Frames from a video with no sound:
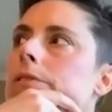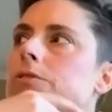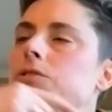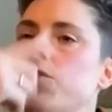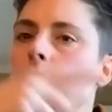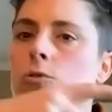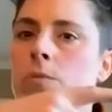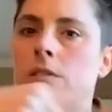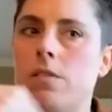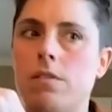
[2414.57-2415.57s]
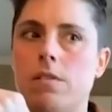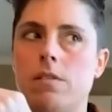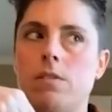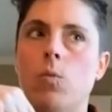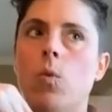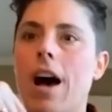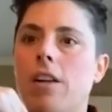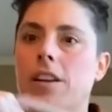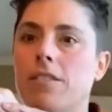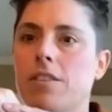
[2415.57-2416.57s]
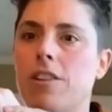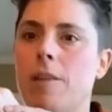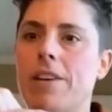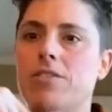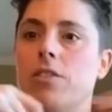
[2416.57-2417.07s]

Zoom while in the clubhouse.